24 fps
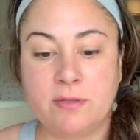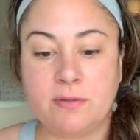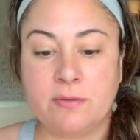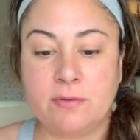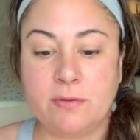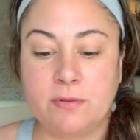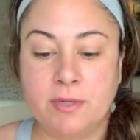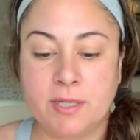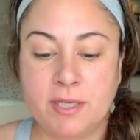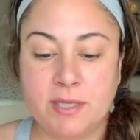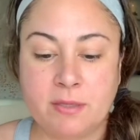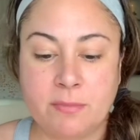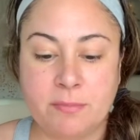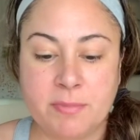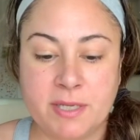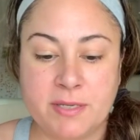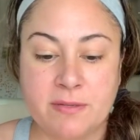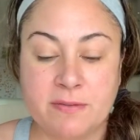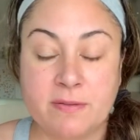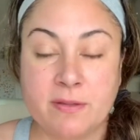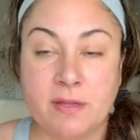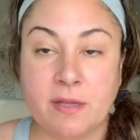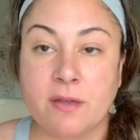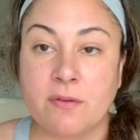donate them
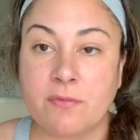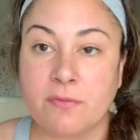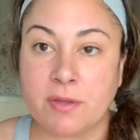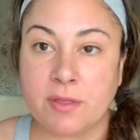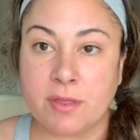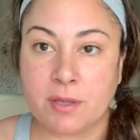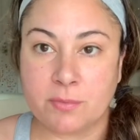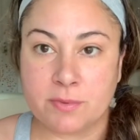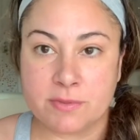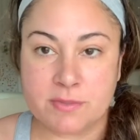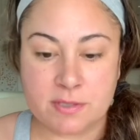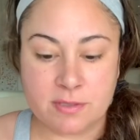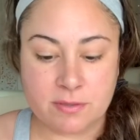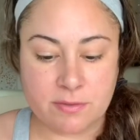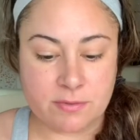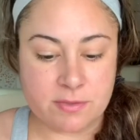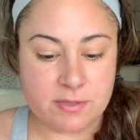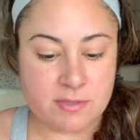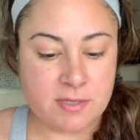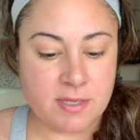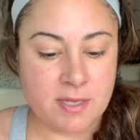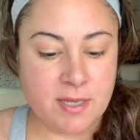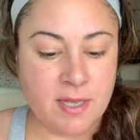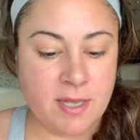because everything was
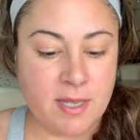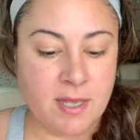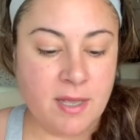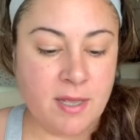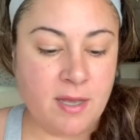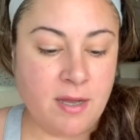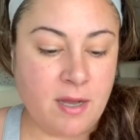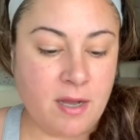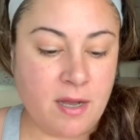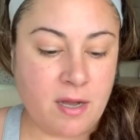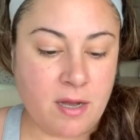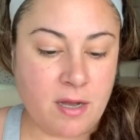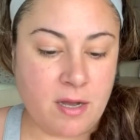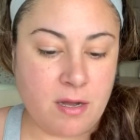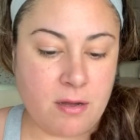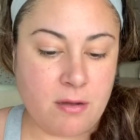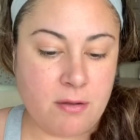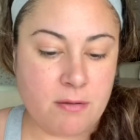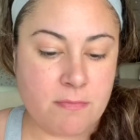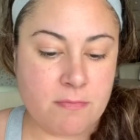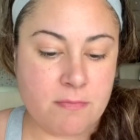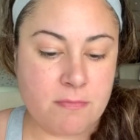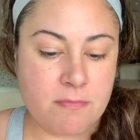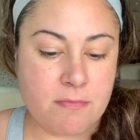closed.
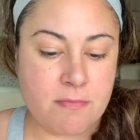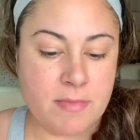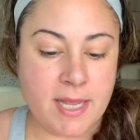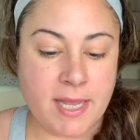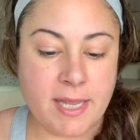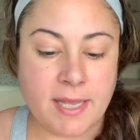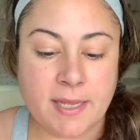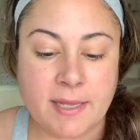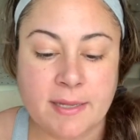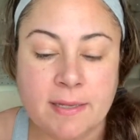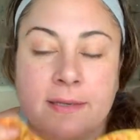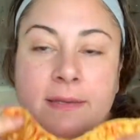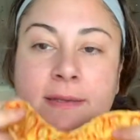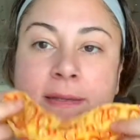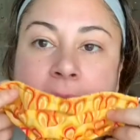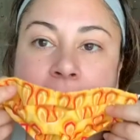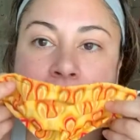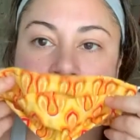And